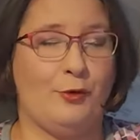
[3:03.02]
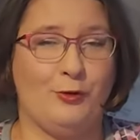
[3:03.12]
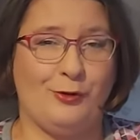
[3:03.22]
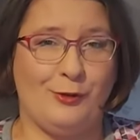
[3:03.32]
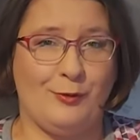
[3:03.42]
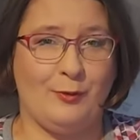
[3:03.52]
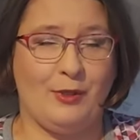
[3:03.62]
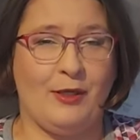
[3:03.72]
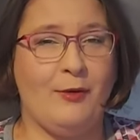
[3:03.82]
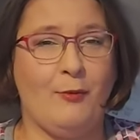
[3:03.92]
I'm sure she will
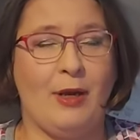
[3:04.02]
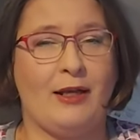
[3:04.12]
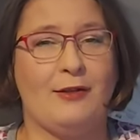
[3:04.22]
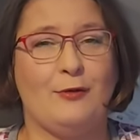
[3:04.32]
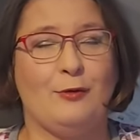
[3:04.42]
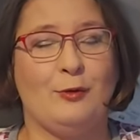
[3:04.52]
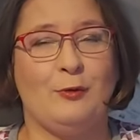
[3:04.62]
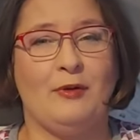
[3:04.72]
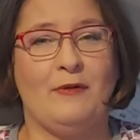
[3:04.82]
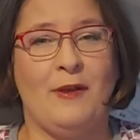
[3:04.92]
be back soon
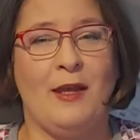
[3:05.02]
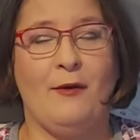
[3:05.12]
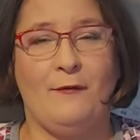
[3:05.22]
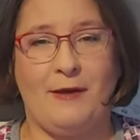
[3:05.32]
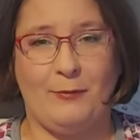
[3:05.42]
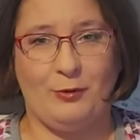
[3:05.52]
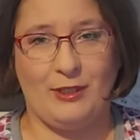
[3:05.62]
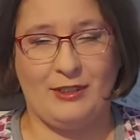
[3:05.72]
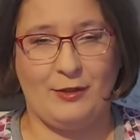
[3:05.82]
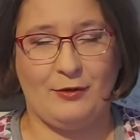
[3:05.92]
with
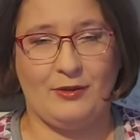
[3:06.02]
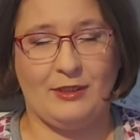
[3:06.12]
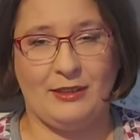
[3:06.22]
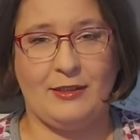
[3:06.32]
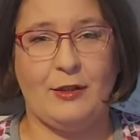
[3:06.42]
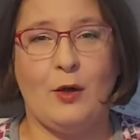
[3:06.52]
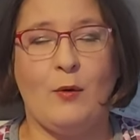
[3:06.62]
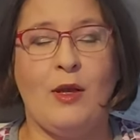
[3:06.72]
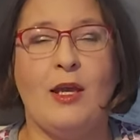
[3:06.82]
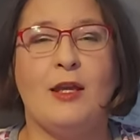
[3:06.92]
fabulous content.
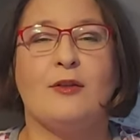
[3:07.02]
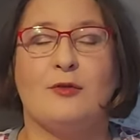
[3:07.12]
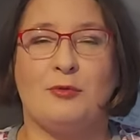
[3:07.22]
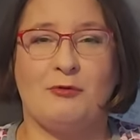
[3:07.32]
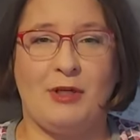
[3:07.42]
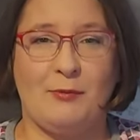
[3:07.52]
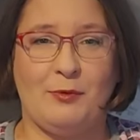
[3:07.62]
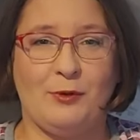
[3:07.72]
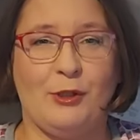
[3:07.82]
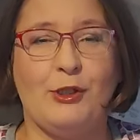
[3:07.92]
So subscribe
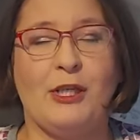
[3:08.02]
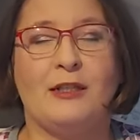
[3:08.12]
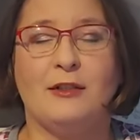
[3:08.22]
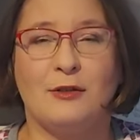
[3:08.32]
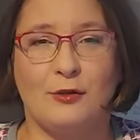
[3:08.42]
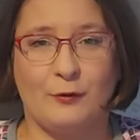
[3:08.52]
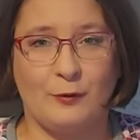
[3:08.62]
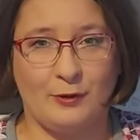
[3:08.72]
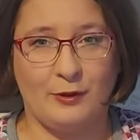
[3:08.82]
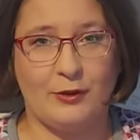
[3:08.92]
to her channel so you
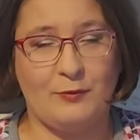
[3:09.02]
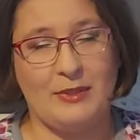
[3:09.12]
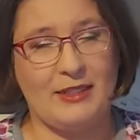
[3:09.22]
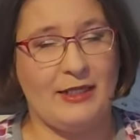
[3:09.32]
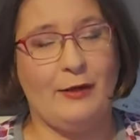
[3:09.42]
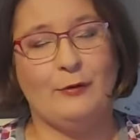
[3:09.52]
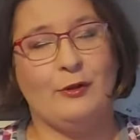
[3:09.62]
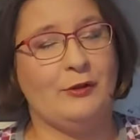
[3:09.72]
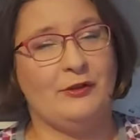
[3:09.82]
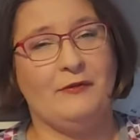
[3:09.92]
will not miss out
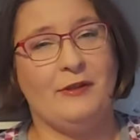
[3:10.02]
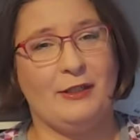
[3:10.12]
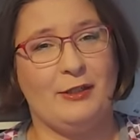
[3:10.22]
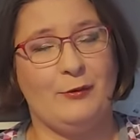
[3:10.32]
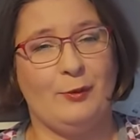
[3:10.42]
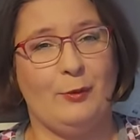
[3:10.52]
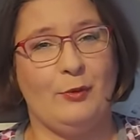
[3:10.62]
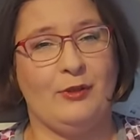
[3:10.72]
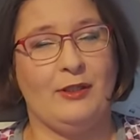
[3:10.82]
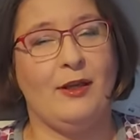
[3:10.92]
on the things she will
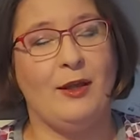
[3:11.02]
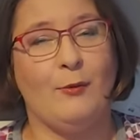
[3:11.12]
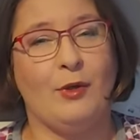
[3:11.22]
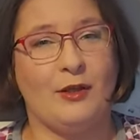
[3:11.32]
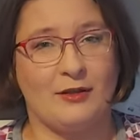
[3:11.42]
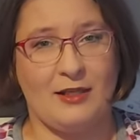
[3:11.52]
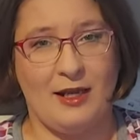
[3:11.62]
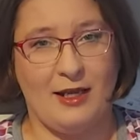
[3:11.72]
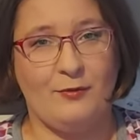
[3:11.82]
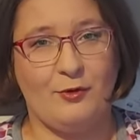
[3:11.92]
put in, because
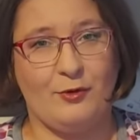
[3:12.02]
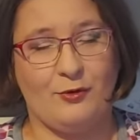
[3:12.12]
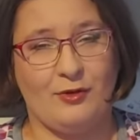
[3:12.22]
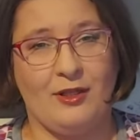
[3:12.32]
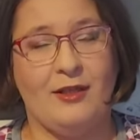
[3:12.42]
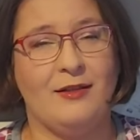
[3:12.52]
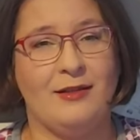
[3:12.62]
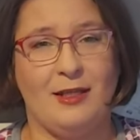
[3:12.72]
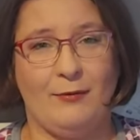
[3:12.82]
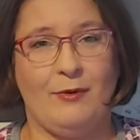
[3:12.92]
I'm sure
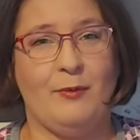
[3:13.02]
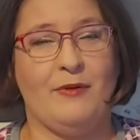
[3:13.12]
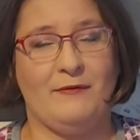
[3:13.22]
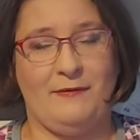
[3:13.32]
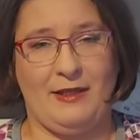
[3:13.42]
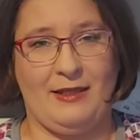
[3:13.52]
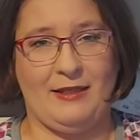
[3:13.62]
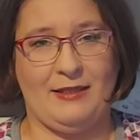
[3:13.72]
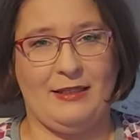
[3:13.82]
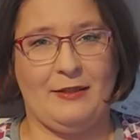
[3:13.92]
they will be
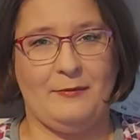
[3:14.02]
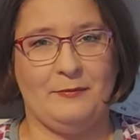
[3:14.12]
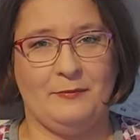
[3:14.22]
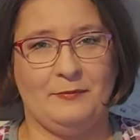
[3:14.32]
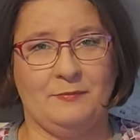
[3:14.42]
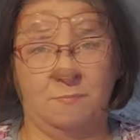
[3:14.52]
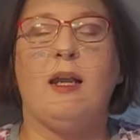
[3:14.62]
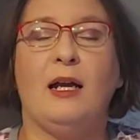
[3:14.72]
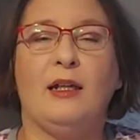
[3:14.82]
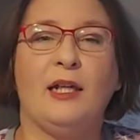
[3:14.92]
fantastic.
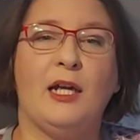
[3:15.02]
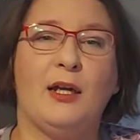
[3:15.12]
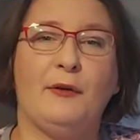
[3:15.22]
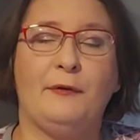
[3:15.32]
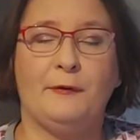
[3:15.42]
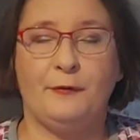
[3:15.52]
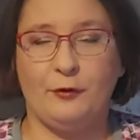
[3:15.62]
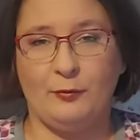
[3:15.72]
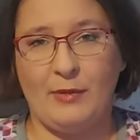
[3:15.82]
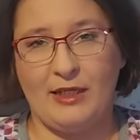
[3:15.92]
I have a
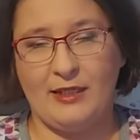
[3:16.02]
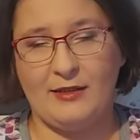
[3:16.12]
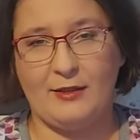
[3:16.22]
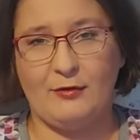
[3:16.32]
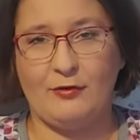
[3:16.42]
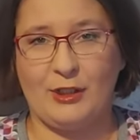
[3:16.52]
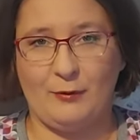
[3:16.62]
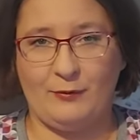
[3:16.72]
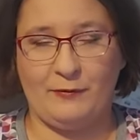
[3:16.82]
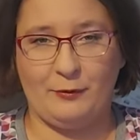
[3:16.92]
few makes to share
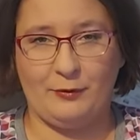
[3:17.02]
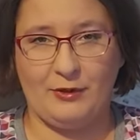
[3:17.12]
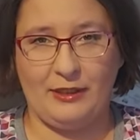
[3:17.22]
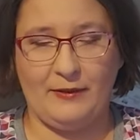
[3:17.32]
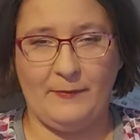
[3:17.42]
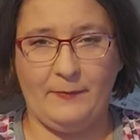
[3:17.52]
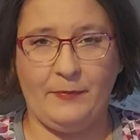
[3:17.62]
with you today.